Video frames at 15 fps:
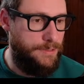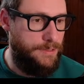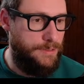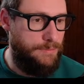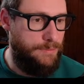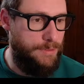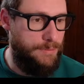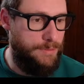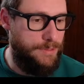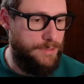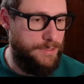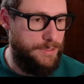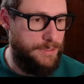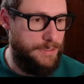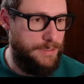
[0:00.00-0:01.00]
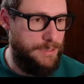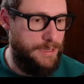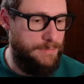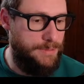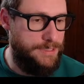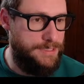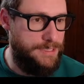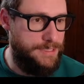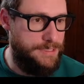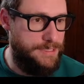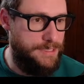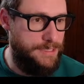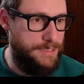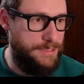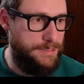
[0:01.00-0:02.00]
We want
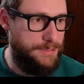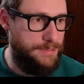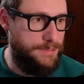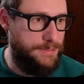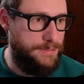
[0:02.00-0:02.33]
9:16.